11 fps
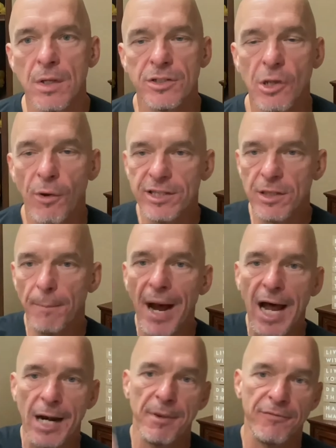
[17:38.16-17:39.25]
So at the
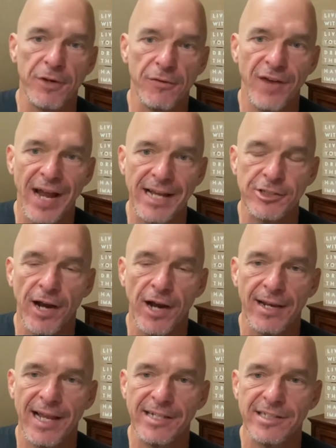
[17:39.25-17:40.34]
bottom of your fast
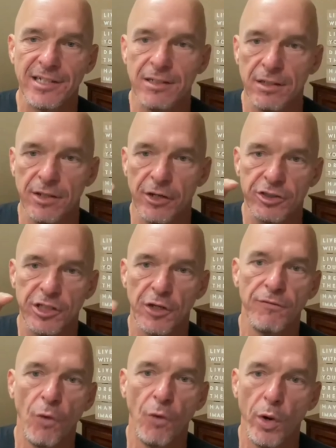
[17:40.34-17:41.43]
track lesson, there's
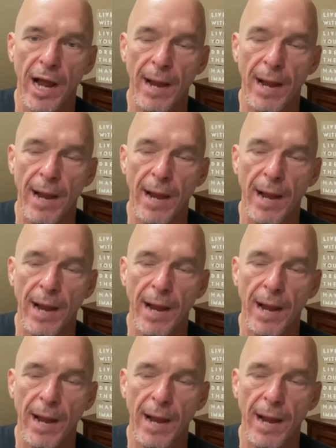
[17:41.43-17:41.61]
two void.